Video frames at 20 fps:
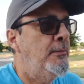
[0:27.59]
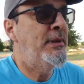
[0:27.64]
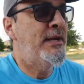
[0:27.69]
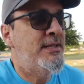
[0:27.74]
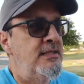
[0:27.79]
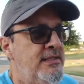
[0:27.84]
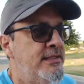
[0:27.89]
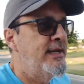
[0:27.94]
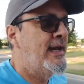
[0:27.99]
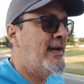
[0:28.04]

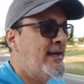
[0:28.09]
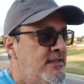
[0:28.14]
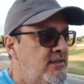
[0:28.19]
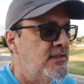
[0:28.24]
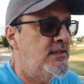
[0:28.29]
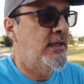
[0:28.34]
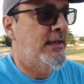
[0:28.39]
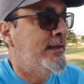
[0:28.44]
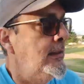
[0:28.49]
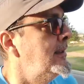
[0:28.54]
it's a nice
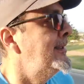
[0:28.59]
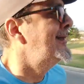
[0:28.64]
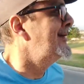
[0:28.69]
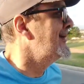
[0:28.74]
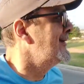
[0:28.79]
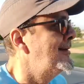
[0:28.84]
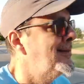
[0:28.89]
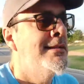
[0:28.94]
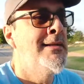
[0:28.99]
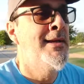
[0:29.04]

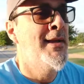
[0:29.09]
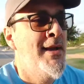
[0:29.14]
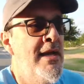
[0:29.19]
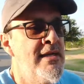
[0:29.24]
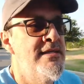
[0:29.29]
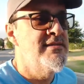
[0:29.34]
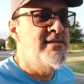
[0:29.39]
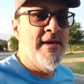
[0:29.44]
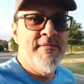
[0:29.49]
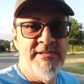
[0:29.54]

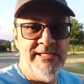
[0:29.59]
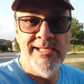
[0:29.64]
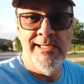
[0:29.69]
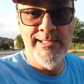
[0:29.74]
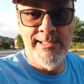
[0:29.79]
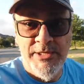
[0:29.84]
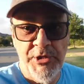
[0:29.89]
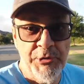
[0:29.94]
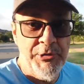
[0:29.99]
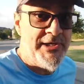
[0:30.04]

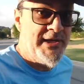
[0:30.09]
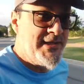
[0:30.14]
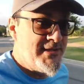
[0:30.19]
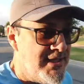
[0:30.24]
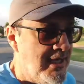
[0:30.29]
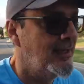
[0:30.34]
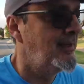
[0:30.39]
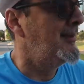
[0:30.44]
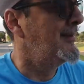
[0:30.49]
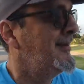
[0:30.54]
78 degrees,
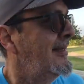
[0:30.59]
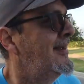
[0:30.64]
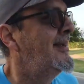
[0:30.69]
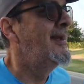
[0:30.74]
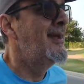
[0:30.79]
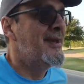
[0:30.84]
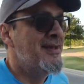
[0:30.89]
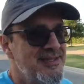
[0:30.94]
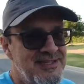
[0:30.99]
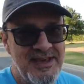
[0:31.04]

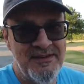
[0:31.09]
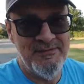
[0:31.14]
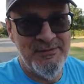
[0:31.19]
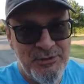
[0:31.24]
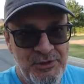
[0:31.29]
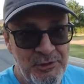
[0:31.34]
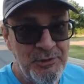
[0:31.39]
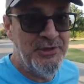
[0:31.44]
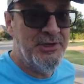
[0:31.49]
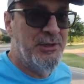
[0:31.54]

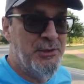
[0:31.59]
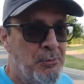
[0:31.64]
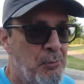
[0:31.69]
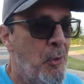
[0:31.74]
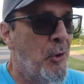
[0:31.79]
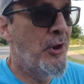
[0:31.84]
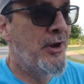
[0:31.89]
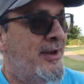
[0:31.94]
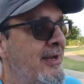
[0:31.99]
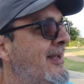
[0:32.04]
7:30 in the
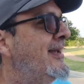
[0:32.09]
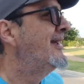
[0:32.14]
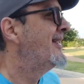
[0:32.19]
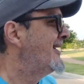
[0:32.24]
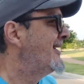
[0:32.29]
morning.